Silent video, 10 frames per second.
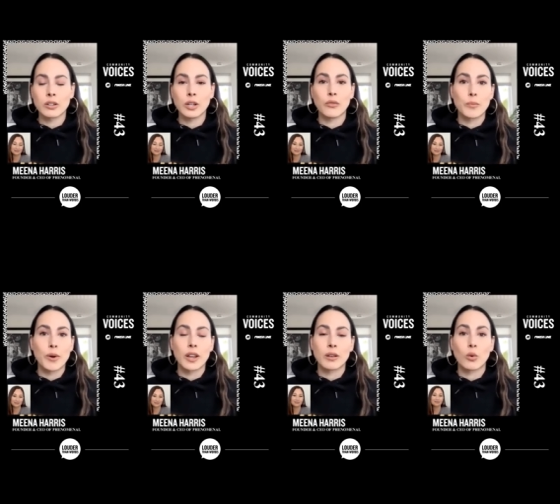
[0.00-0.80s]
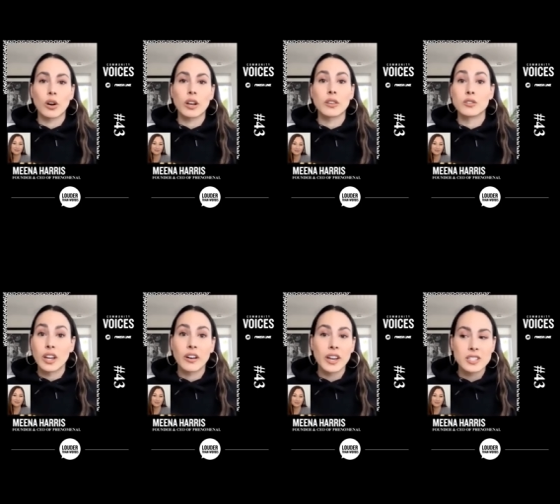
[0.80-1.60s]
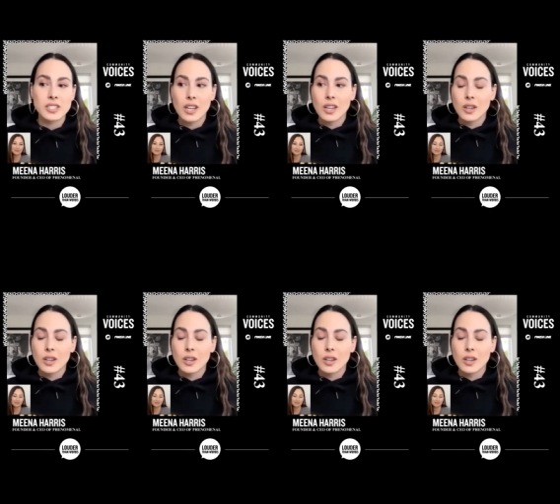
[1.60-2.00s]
you know, footprint and work in those areas.